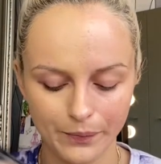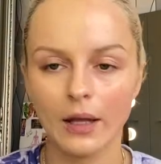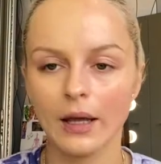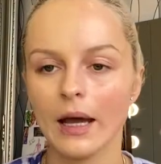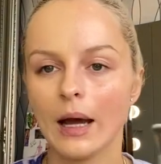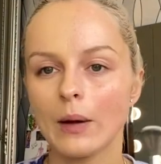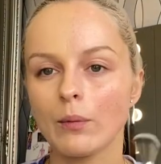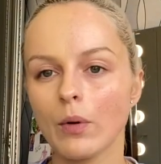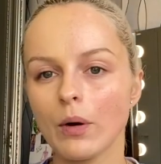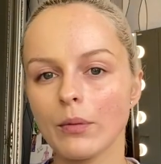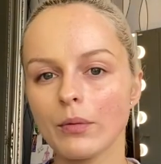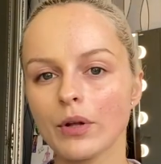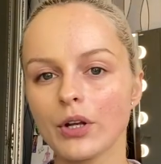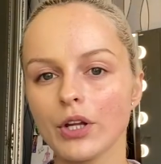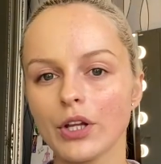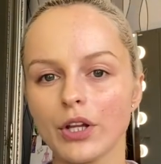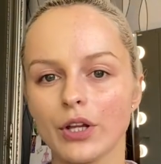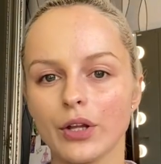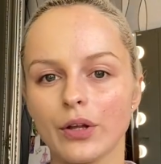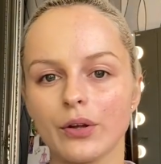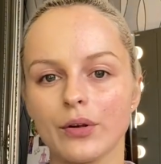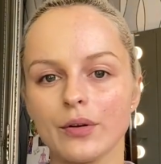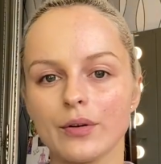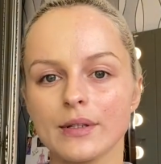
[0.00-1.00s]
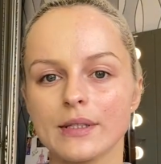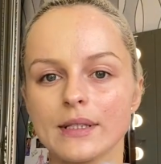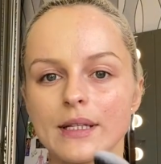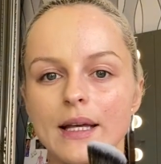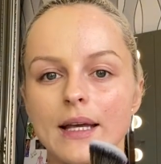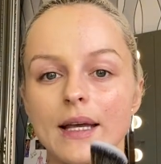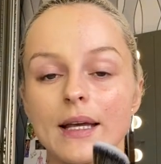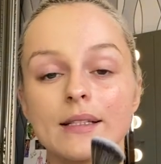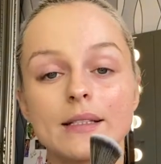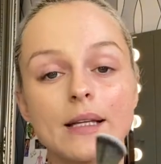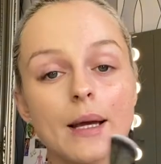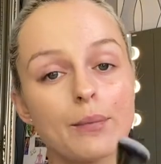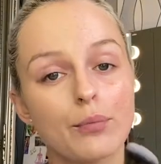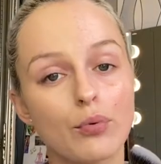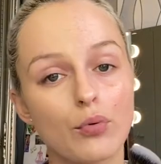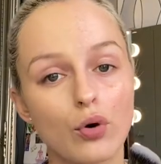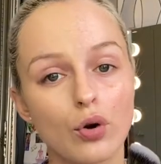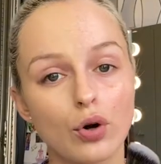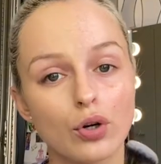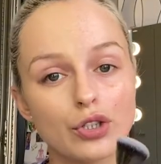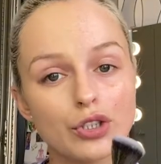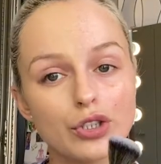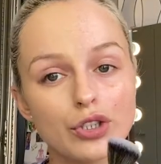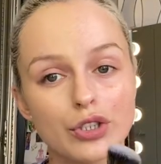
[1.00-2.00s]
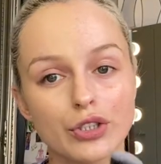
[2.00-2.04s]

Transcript: And what I'm going to use is a brush.